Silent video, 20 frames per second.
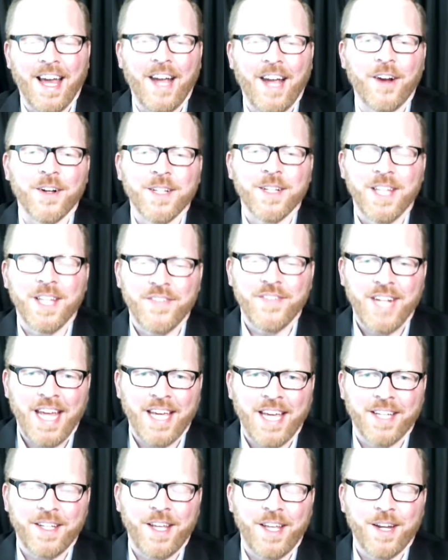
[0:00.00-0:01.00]
Eric
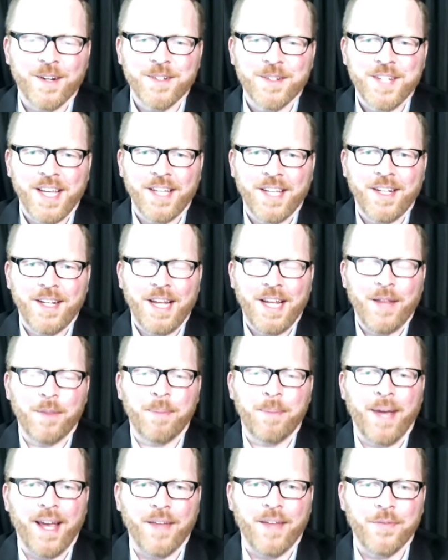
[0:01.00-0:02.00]
Levenhagen here, taking you down the
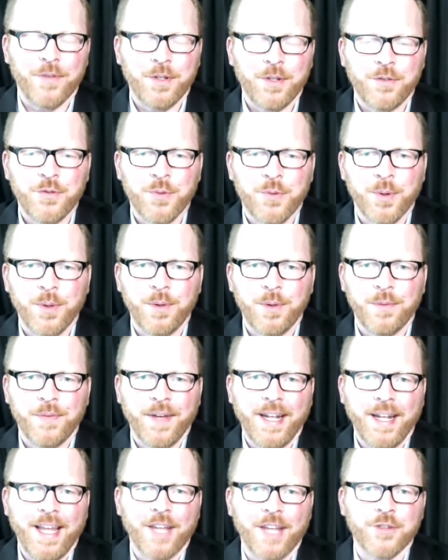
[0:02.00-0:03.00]
path to true
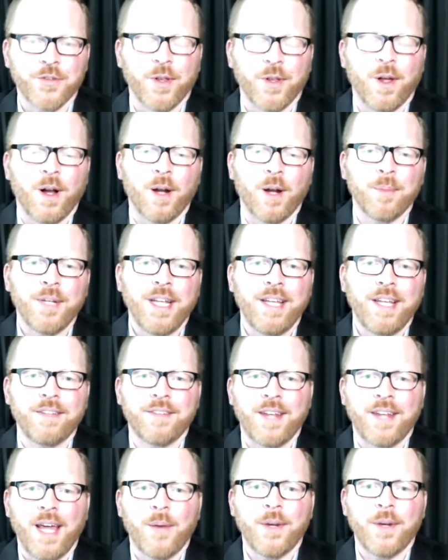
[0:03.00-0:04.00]
financial harmony.
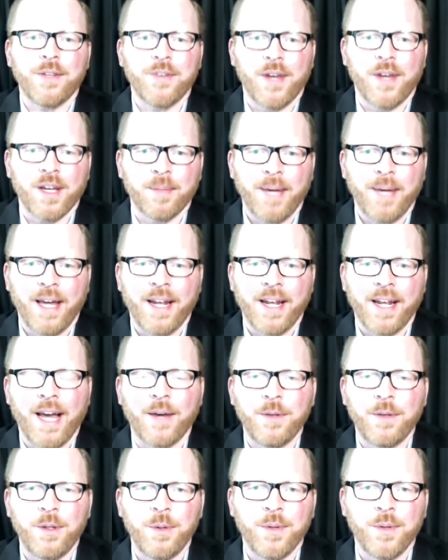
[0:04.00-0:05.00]
Today I want to talk about
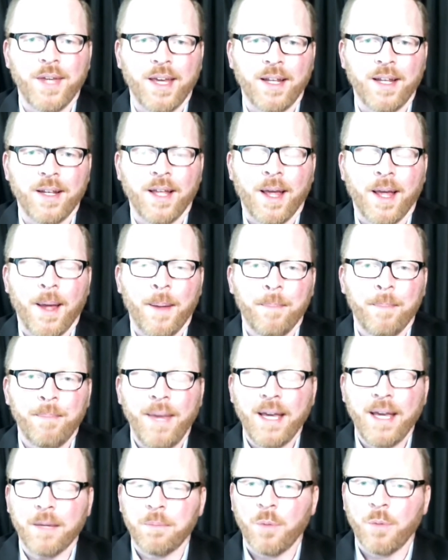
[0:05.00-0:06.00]
how you can
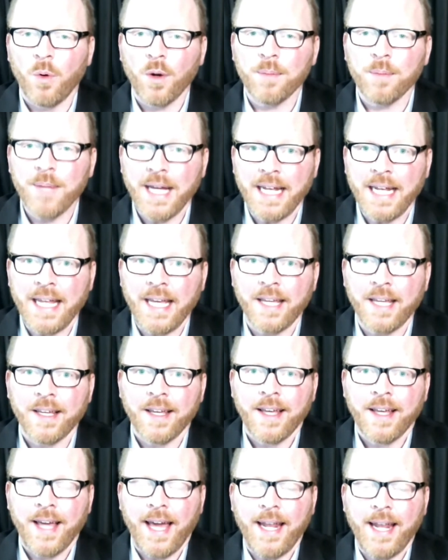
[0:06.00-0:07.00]
make more money
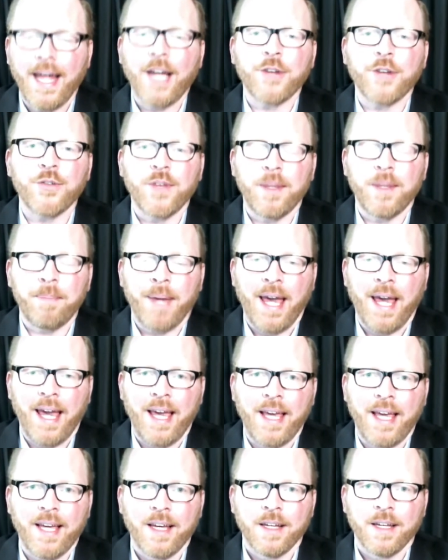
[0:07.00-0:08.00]
and actually
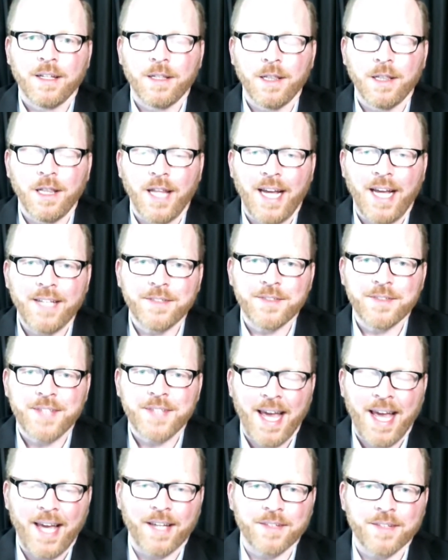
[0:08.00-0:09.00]
pay less
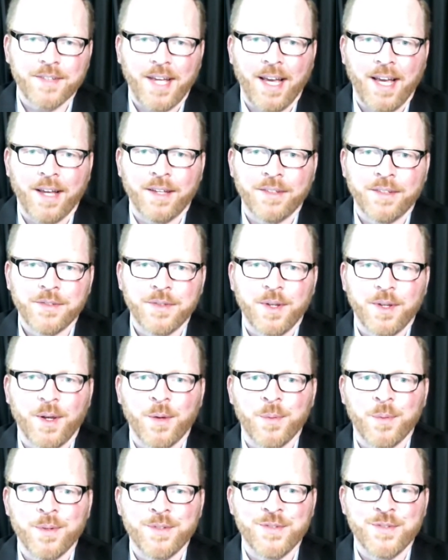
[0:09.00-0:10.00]
tax as
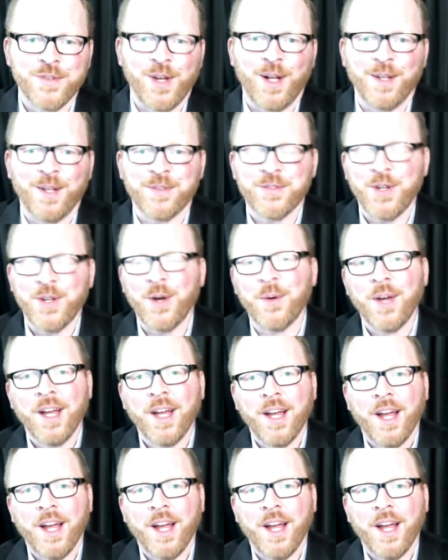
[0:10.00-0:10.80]
a result. So